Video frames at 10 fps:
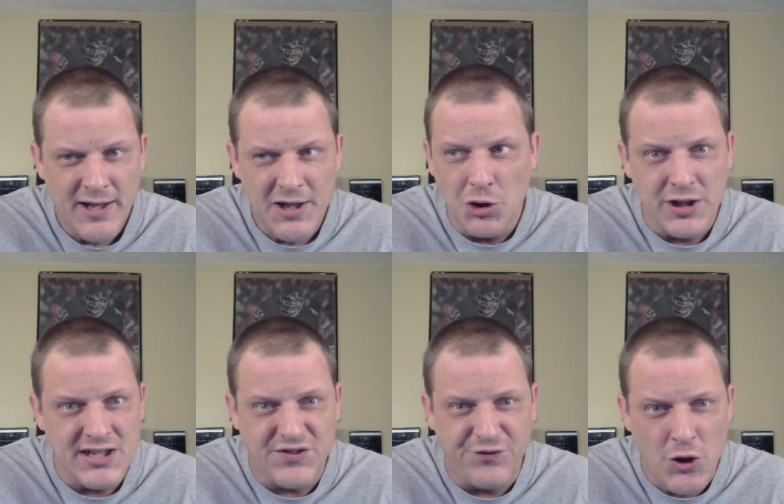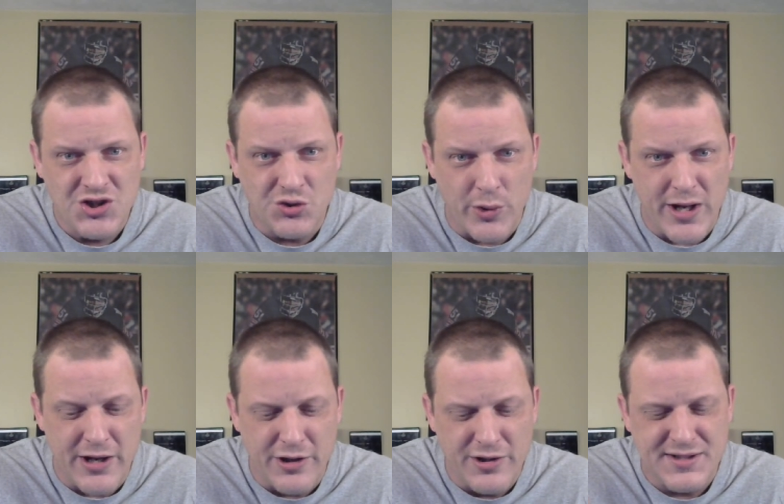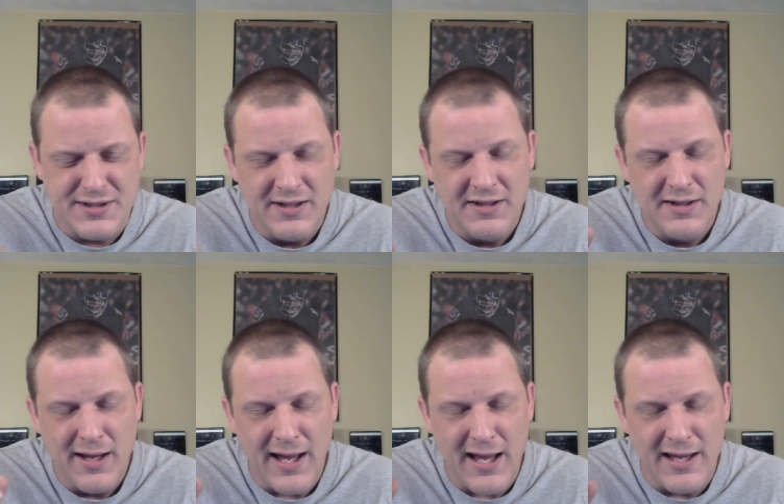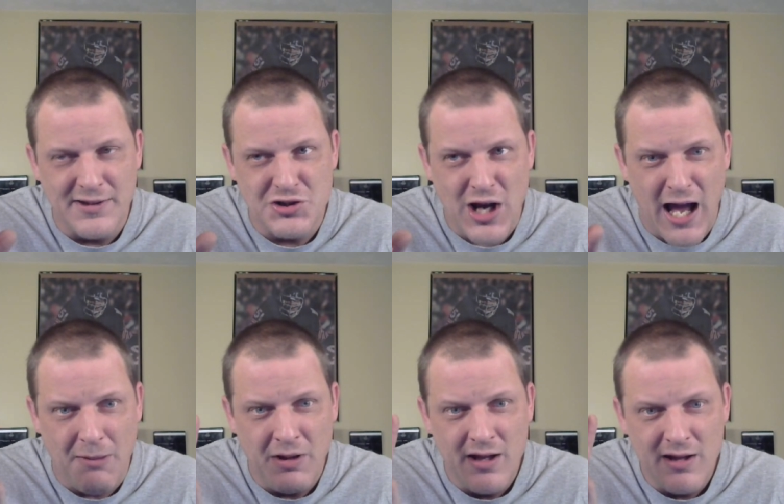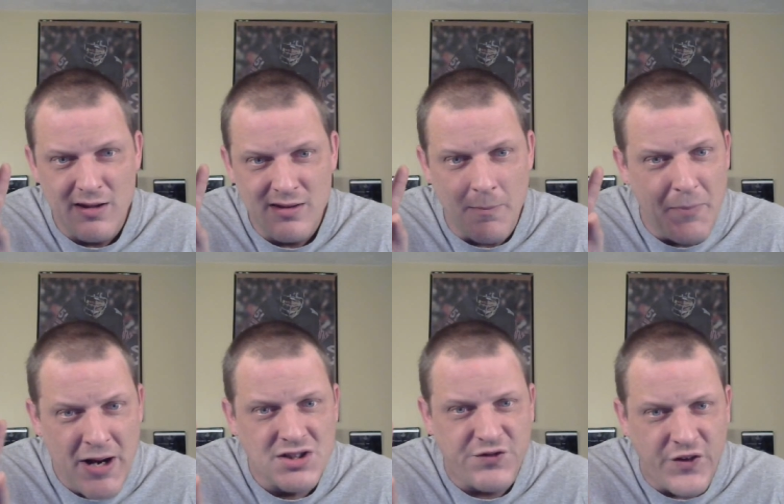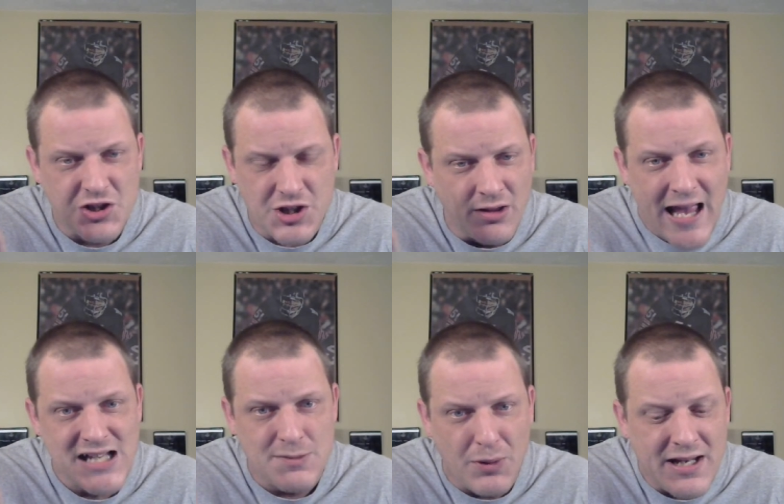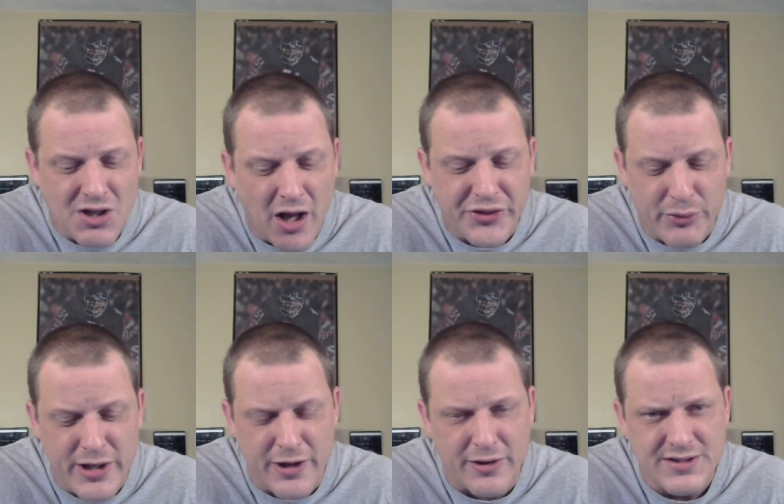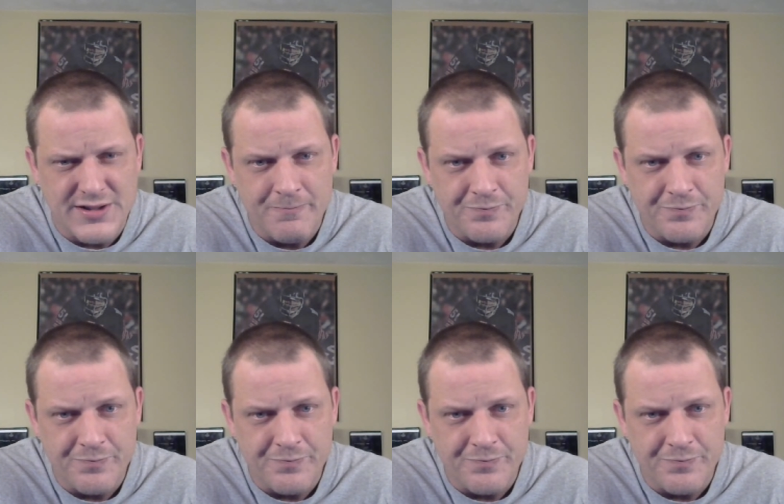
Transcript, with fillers: Now you look at his first three years, in the job, the Bears finished in last place all three years.